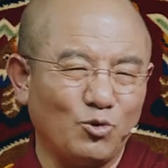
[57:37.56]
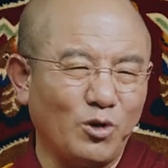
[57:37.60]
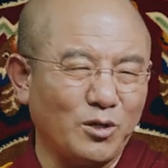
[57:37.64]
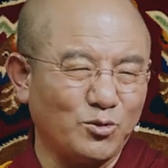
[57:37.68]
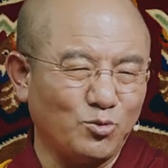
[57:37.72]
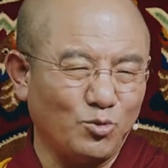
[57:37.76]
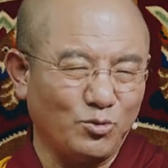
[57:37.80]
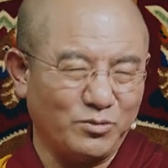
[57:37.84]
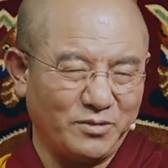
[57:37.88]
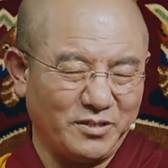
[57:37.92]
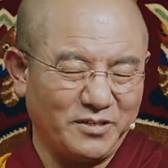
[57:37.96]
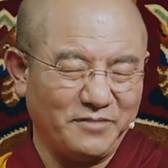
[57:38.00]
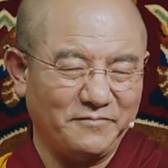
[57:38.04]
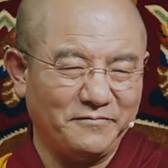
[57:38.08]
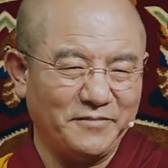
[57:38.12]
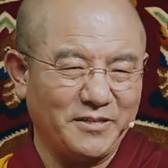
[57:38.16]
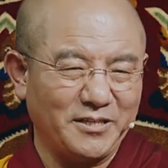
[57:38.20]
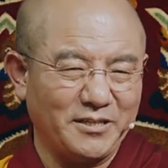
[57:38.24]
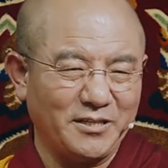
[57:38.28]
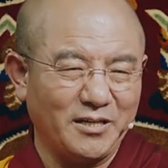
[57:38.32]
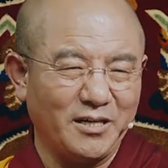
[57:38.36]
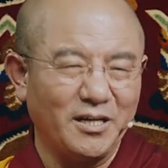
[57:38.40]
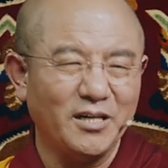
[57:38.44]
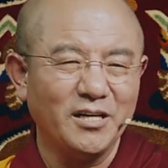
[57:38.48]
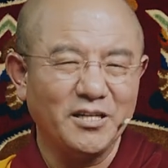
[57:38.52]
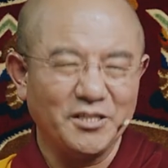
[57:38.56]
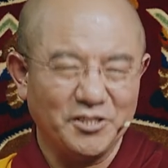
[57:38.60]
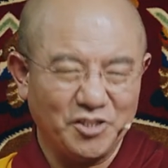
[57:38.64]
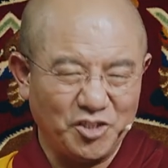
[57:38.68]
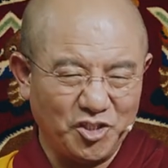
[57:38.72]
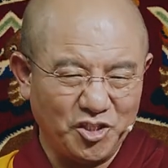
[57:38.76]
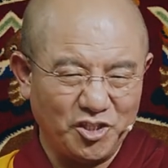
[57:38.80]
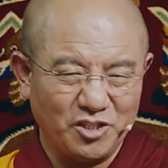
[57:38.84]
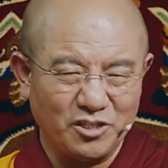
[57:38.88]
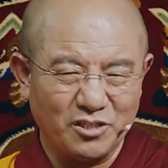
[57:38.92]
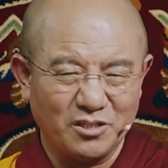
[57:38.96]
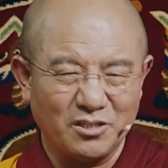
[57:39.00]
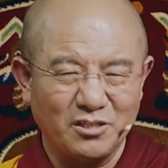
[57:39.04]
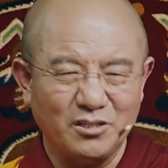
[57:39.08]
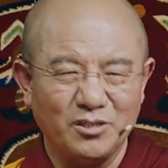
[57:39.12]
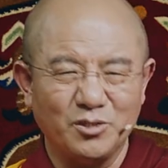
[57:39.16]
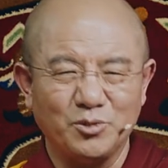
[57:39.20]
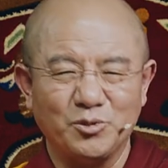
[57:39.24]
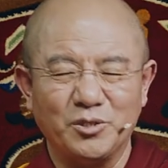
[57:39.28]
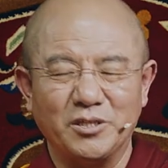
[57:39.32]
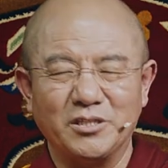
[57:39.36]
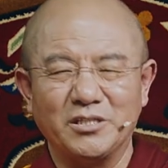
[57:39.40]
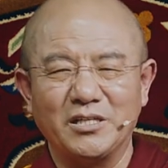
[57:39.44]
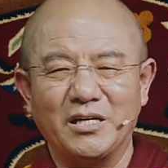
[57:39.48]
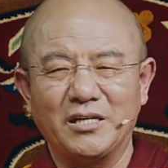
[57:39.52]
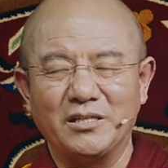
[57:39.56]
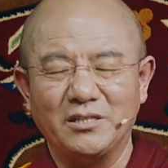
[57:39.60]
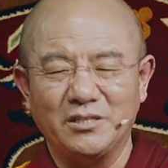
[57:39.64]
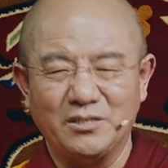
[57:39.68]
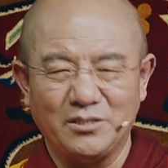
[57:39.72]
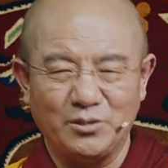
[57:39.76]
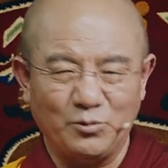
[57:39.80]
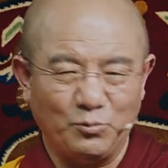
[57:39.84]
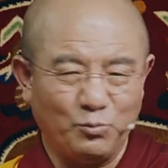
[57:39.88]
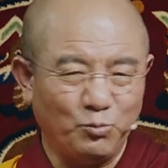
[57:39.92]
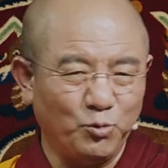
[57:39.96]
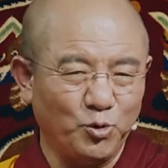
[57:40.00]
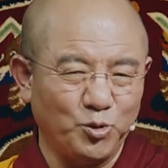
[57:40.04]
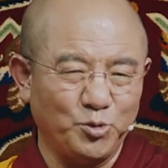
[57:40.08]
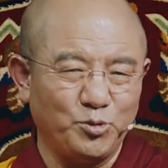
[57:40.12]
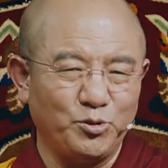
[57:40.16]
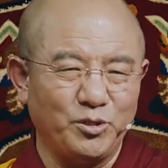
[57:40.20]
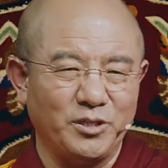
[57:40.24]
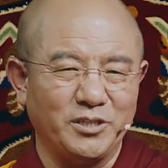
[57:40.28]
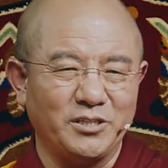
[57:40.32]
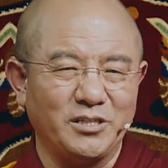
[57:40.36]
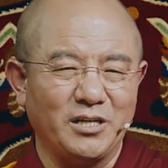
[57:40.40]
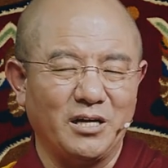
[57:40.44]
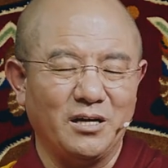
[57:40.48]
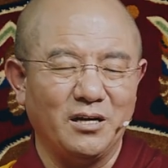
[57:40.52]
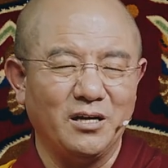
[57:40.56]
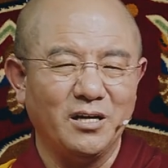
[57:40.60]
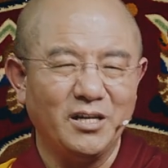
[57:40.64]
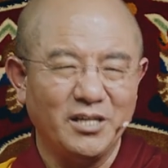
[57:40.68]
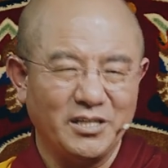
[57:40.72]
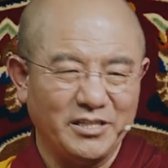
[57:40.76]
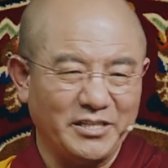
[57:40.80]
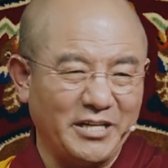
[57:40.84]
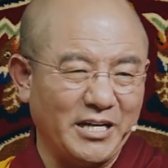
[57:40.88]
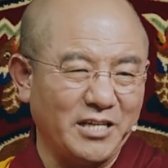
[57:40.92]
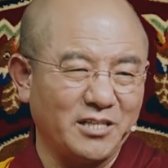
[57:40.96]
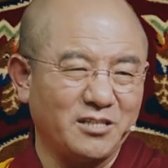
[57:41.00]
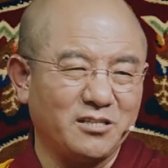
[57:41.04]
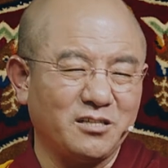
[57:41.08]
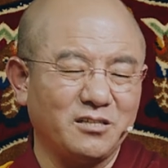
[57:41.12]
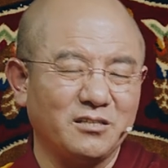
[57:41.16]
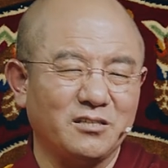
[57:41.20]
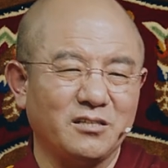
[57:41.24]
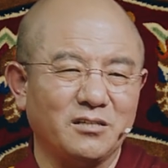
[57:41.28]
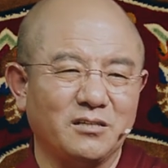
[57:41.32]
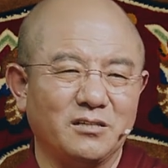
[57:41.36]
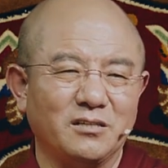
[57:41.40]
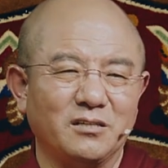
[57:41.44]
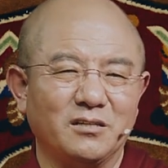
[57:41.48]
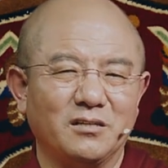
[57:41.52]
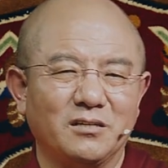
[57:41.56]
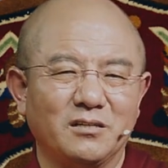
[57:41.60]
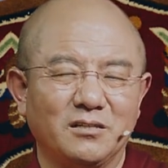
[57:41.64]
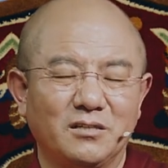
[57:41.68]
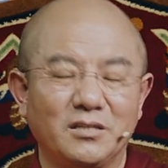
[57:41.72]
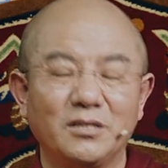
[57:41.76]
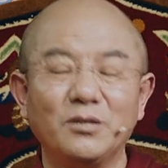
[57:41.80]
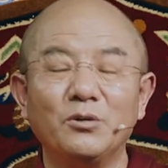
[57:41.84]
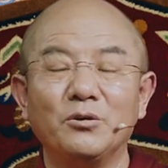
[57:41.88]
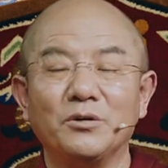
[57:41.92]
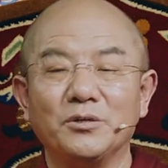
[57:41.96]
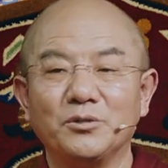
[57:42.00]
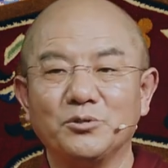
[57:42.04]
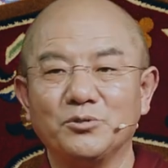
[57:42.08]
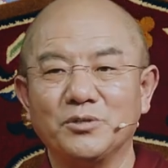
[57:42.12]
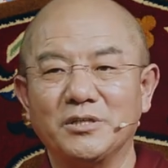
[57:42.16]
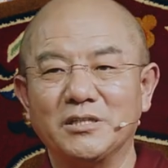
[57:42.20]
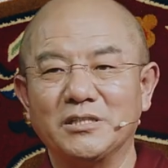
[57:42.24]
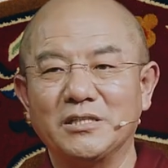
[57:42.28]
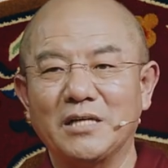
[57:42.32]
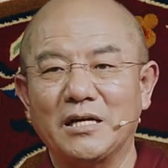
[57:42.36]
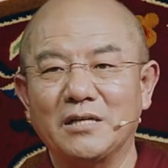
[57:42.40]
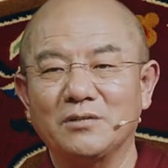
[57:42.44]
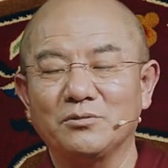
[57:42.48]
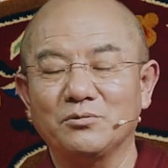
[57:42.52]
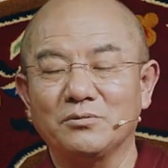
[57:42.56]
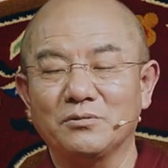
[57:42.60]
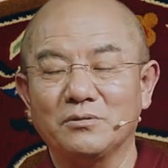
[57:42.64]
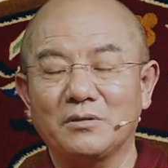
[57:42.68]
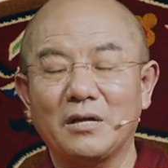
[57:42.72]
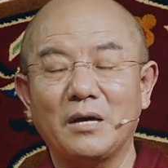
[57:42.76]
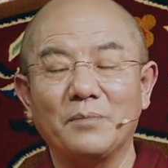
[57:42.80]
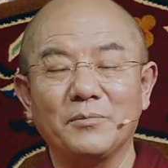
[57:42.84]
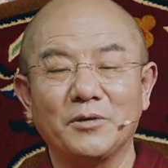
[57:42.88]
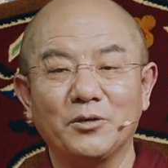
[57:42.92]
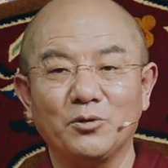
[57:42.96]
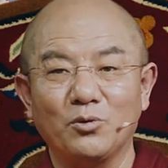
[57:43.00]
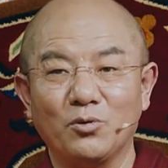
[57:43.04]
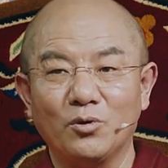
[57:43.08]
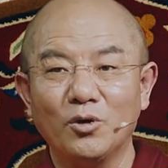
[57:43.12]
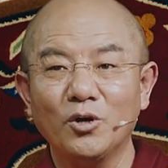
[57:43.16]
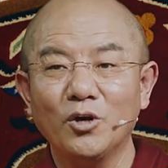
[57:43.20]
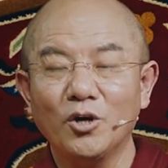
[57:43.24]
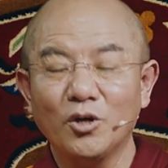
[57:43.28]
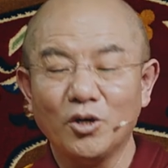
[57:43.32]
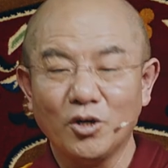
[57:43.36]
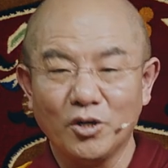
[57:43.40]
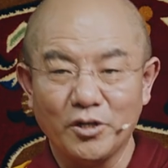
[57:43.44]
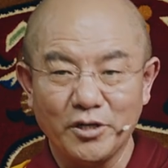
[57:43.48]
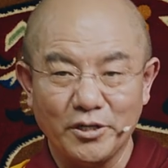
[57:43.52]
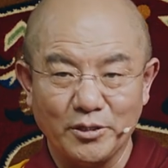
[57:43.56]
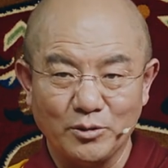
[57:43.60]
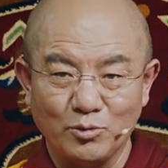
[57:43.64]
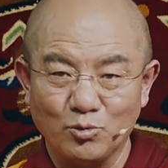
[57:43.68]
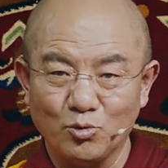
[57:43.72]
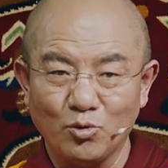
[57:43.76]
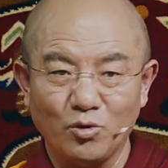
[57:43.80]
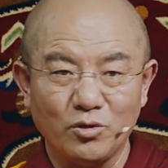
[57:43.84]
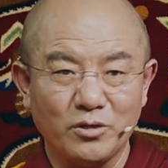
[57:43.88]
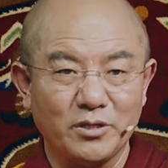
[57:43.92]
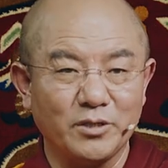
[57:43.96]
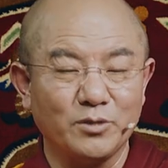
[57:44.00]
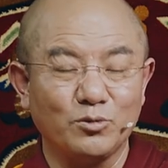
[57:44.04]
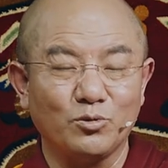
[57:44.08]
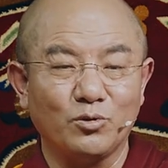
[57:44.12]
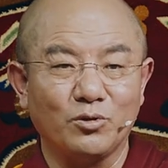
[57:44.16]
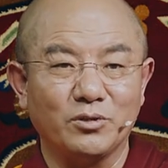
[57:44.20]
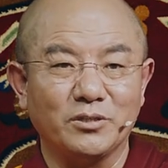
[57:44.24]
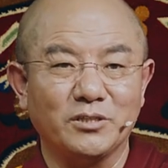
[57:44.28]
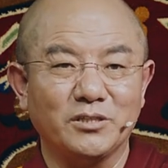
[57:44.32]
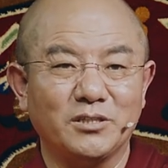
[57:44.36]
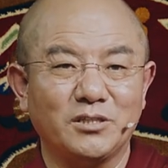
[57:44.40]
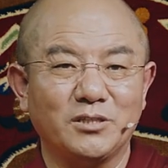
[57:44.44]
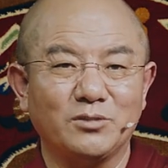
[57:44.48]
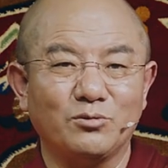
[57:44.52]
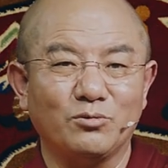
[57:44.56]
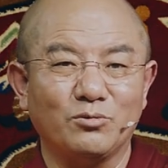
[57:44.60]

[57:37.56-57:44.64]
Many scholars were quite great. They were both scientists and scholars and